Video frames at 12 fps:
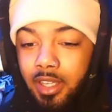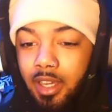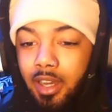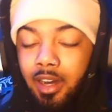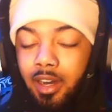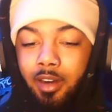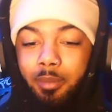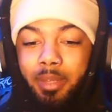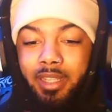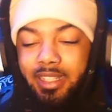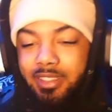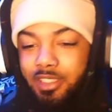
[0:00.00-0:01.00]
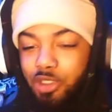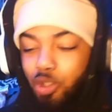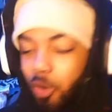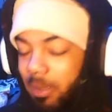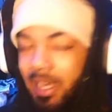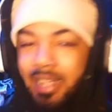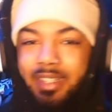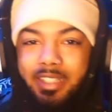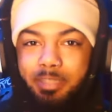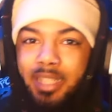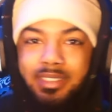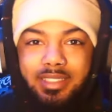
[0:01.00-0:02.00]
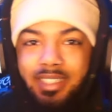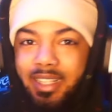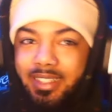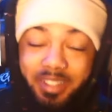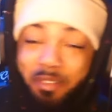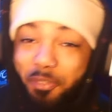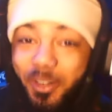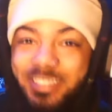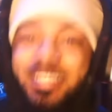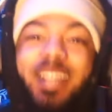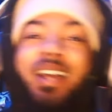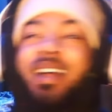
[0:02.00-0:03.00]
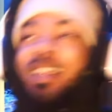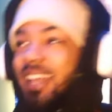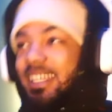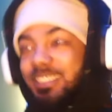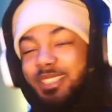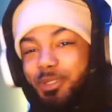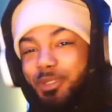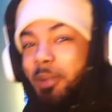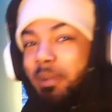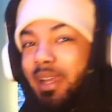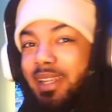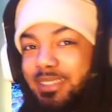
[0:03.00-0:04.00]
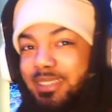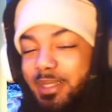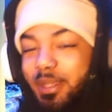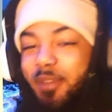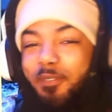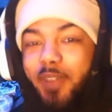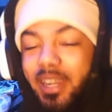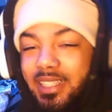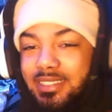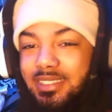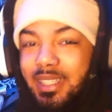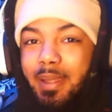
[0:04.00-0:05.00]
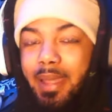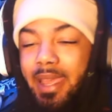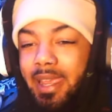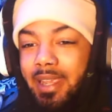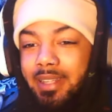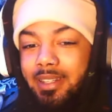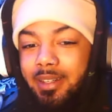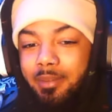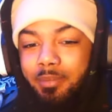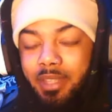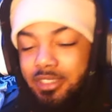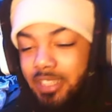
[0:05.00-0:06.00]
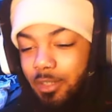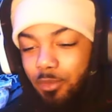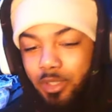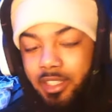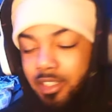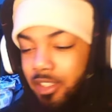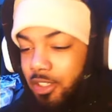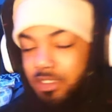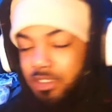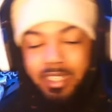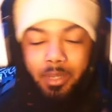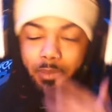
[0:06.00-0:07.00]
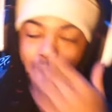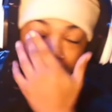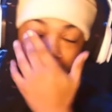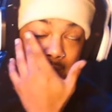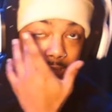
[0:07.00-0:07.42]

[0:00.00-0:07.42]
And like the story behind it is basically like they're friends. That's the story behind it. It's like they're friends, and they was like really close, and they went back,